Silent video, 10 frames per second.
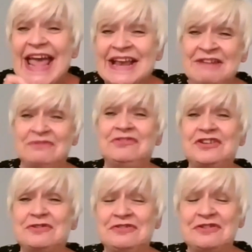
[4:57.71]
little
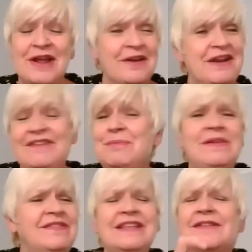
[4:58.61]
children, and
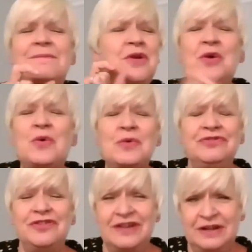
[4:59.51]
these are
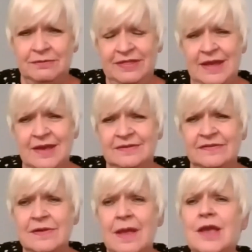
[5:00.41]
gorgeous little things,